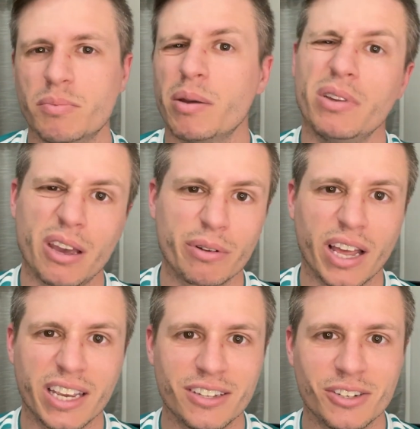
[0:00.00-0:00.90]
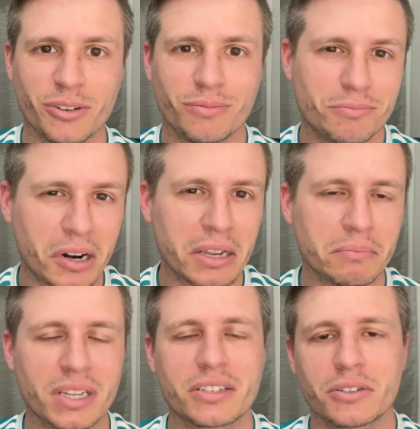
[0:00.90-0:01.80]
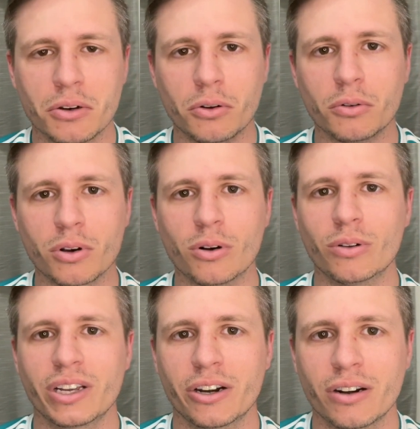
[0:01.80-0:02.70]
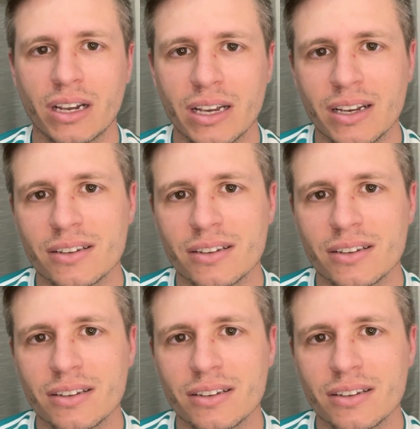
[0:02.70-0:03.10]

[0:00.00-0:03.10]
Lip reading: because maybe they would like it too, right? That's the whole goal here.